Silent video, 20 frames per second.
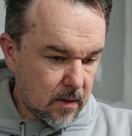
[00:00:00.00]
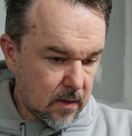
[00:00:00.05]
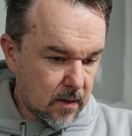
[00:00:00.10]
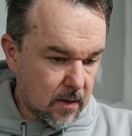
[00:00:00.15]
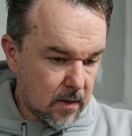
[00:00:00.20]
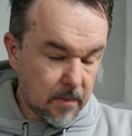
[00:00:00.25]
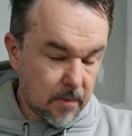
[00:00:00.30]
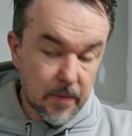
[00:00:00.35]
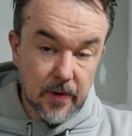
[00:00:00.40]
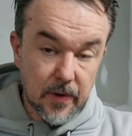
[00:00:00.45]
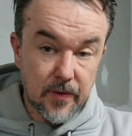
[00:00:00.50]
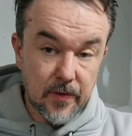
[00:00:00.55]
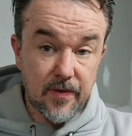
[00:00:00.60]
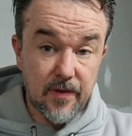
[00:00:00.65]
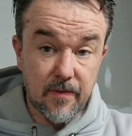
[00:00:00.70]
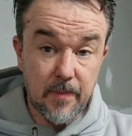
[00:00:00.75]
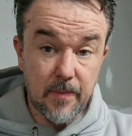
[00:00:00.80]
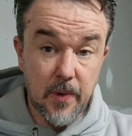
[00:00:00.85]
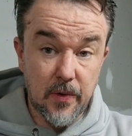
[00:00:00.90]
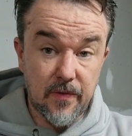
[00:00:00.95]
they're
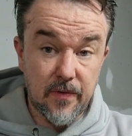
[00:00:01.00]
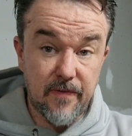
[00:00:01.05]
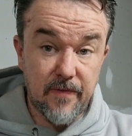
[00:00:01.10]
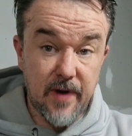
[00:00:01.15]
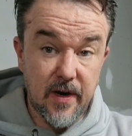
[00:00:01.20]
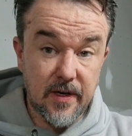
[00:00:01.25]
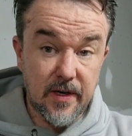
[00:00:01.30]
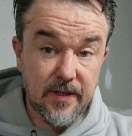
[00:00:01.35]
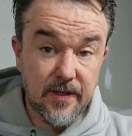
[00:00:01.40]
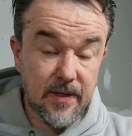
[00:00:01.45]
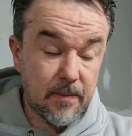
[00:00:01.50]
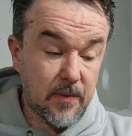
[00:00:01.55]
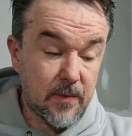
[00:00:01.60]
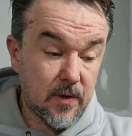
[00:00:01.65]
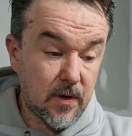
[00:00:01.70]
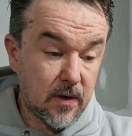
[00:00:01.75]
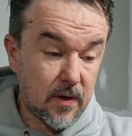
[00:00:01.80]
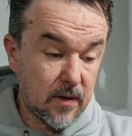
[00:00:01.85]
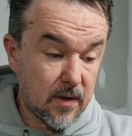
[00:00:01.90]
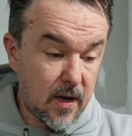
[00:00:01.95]
both very
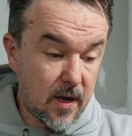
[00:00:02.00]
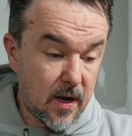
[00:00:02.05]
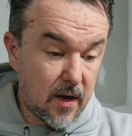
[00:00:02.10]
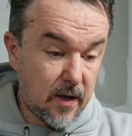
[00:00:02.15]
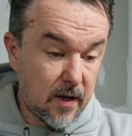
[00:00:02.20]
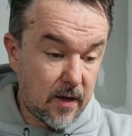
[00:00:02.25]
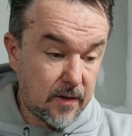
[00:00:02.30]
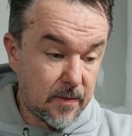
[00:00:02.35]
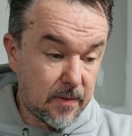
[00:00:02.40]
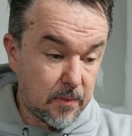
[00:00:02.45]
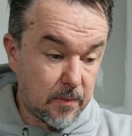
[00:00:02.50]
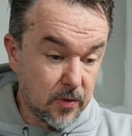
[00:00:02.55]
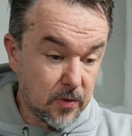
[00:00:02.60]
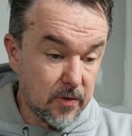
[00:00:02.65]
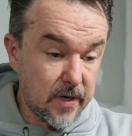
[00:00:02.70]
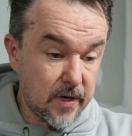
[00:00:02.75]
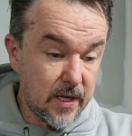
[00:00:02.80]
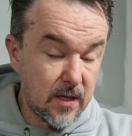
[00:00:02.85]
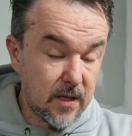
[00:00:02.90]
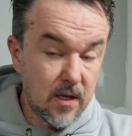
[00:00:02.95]
similar. The
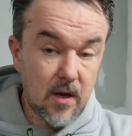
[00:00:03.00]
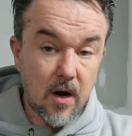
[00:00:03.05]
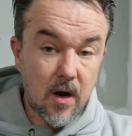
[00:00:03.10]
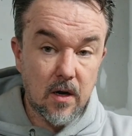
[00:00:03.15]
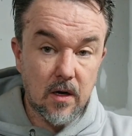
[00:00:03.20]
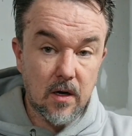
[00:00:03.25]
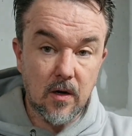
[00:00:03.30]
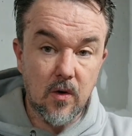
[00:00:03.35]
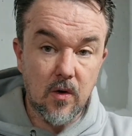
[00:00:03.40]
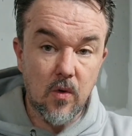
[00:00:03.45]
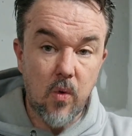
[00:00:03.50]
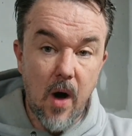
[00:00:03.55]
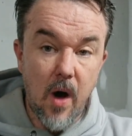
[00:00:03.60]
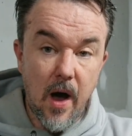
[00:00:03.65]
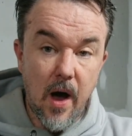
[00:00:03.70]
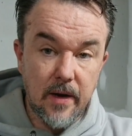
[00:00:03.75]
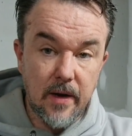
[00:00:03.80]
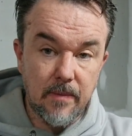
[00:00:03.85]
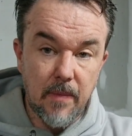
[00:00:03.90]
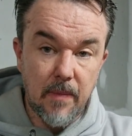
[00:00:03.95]
brewery and the yard are
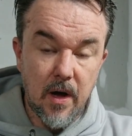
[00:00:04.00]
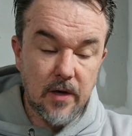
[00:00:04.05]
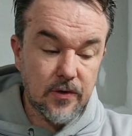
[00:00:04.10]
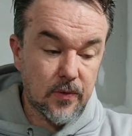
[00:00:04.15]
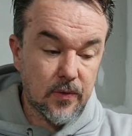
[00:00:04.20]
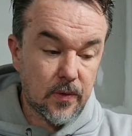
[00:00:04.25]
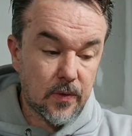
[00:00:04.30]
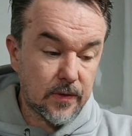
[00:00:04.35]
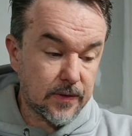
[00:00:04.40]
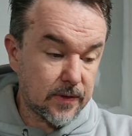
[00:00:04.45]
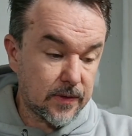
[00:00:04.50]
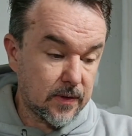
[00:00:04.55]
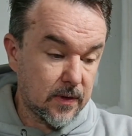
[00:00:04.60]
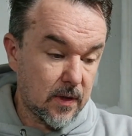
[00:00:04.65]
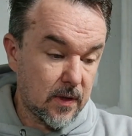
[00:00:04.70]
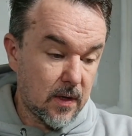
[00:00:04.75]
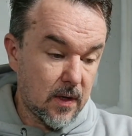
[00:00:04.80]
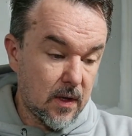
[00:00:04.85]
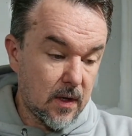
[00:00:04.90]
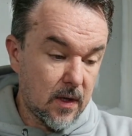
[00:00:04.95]
quad modules.
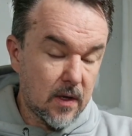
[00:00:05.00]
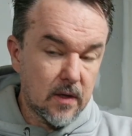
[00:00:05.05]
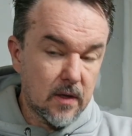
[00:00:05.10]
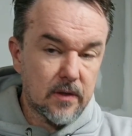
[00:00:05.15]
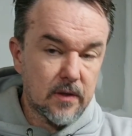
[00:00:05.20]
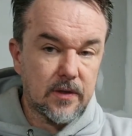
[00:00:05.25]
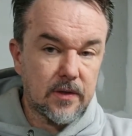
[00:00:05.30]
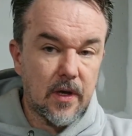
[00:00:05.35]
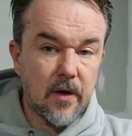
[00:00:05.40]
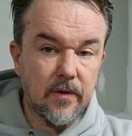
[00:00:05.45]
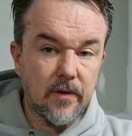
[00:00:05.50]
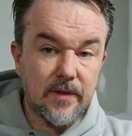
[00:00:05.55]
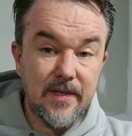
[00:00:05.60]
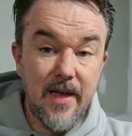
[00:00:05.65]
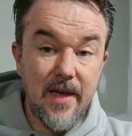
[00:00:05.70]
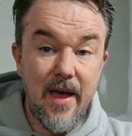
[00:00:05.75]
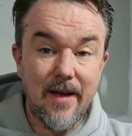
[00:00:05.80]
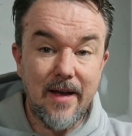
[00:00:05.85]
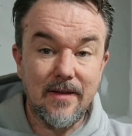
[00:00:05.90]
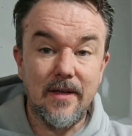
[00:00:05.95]
So
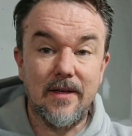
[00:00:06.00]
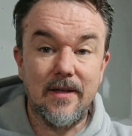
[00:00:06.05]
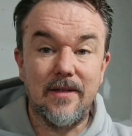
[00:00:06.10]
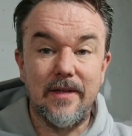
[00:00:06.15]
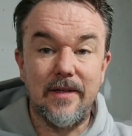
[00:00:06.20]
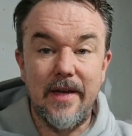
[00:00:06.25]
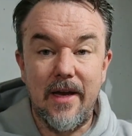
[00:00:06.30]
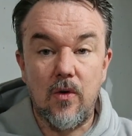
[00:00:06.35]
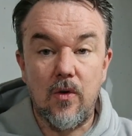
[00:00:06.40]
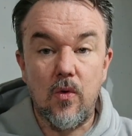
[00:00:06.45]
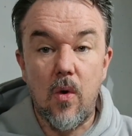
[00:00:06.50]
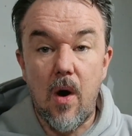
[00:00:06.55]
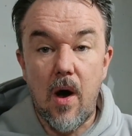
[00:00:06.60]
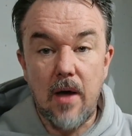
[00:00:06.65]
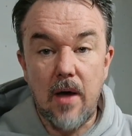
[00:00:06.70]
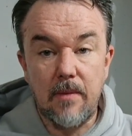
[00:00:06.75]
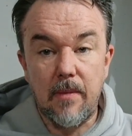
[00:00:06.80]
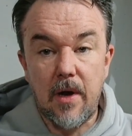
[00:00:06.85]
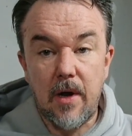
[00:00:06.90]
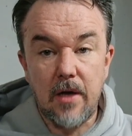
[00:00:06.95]
technically a
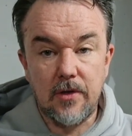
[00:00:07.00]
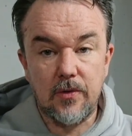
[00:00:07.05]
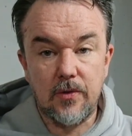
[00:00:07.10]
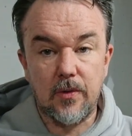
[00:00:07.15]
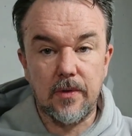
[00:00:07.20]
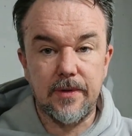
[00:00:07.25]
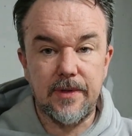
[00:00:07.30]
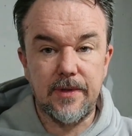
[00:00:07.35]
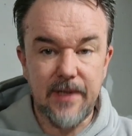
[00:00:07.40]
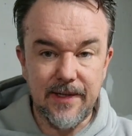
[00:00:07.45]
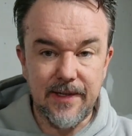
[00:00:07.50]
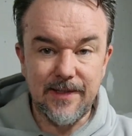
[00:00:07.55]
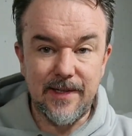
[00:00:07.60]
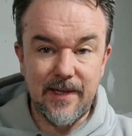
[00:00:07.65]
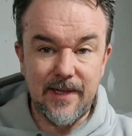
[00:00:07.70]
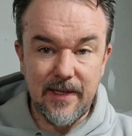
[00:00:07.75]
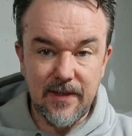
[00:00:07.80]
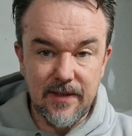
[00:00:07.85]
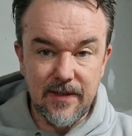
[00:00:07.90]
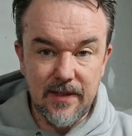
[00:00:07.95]
quad module doesn't
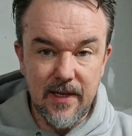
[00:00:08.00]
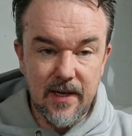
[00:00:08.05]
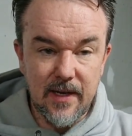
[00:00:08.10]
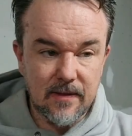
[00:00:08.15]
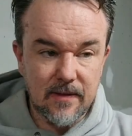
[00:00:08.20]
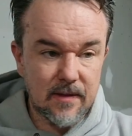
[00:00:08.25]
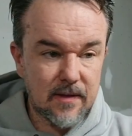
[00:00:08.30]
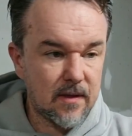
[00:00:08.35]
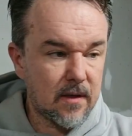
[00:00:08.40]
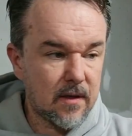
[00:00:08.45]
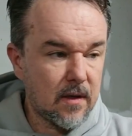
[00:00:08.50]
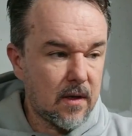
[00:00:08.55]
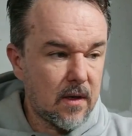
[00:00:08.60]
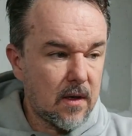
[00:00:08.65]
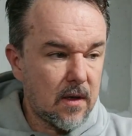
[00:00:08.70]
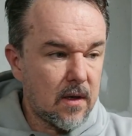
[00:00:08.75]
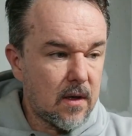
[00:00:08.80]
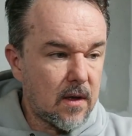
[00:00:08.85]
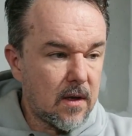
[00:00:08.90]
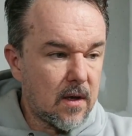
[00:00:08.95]
exist.
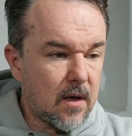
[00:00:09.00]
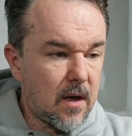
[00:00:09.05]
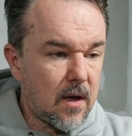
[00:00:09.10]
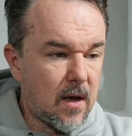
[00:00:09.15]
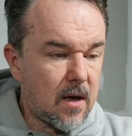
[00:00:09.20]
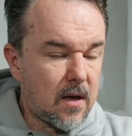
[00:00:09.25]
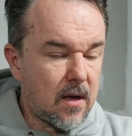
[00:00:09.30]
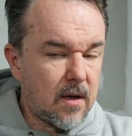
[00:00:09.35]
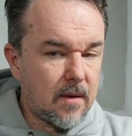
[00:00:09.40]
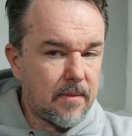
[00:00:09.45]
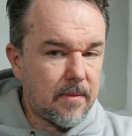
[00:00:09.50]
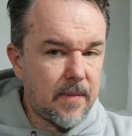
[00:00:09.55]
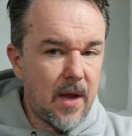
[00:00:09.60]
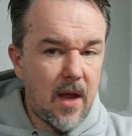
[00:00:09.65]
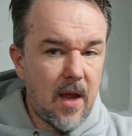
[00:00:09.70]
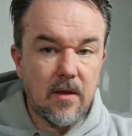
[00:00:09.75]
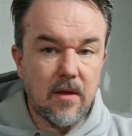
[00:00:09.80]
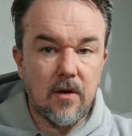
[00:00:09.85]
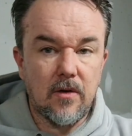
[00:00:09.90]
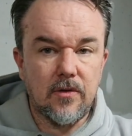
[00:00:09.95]

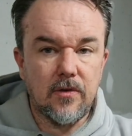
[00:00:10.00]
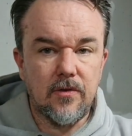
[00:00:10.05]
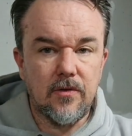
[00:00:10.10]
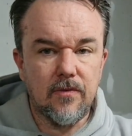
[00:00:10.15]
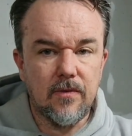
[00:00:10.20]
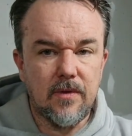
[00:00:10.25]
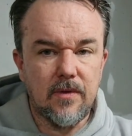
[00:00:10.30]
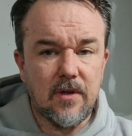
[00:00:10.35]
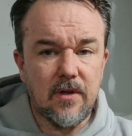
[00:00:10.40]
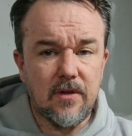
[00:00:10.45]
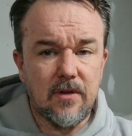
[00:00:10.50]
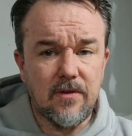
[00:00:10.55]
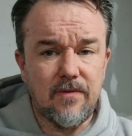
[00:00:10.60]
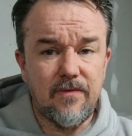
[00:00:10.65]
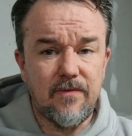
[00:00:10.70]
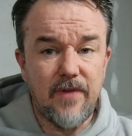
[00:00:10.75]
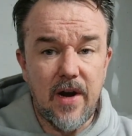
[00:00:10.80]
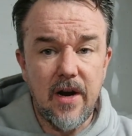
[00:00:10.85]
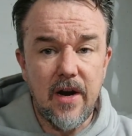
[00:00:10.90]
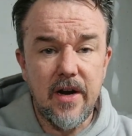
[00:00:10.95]
And there's
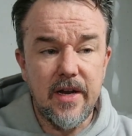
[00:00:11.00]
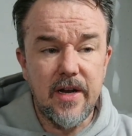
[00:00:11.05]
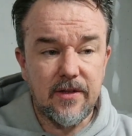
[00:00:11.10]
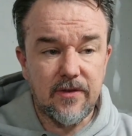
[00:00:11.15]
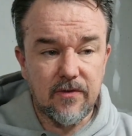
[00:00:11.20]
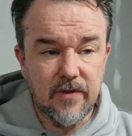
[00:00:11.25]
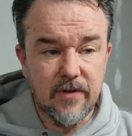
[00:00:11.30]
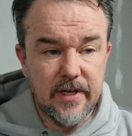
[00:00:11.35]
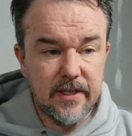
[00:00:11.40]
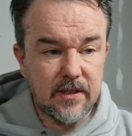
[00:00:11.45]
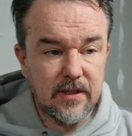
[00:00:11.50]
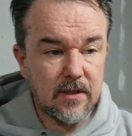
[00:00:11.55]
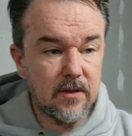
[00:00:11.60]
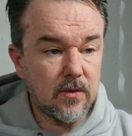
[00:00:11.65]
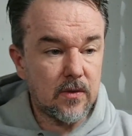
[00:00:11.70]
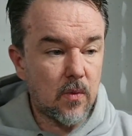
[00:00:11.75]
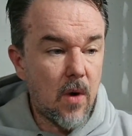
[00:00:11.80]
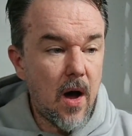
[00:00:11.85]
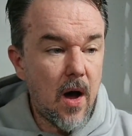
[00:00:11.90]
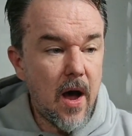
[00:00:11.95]
various reasons
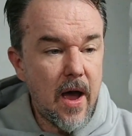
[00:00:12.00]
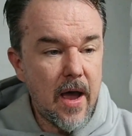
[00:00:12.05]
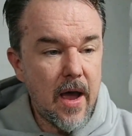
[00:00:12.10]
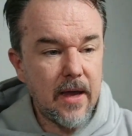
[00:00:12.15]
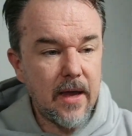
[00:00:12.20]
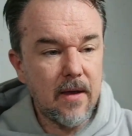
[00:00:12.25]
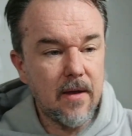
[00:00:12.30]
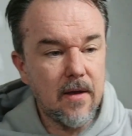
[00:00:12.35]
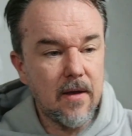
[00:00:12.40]
why.